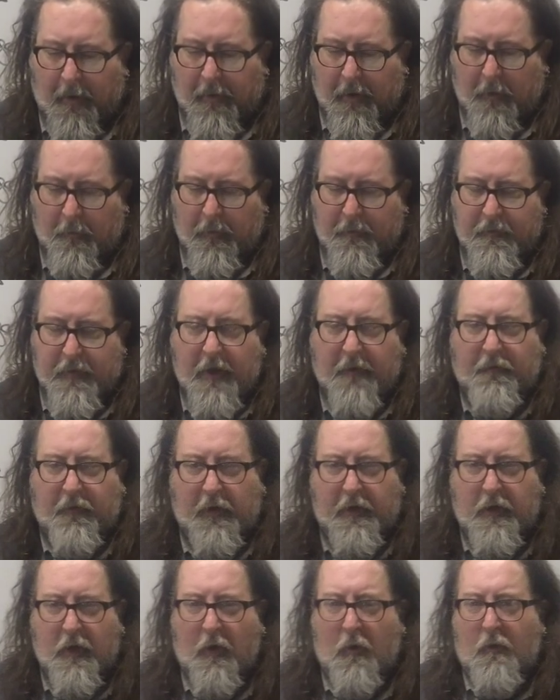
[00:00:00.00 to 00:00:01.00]
and that we've
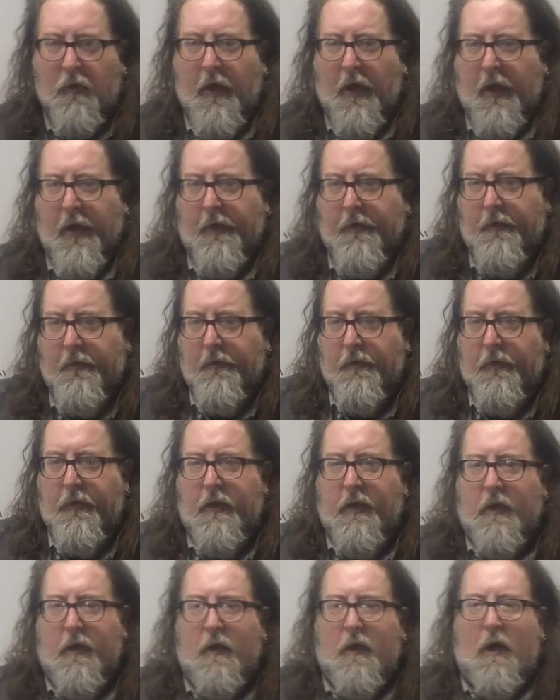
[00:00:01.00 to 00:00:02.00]
definitely known that
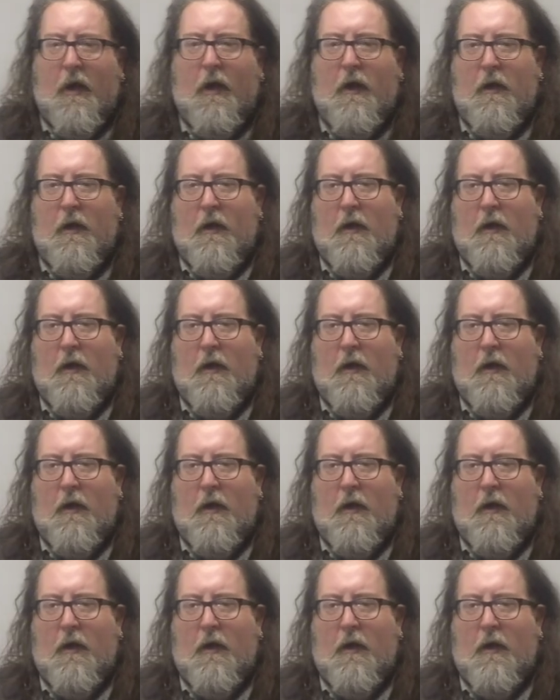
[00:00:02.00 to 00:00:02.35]
the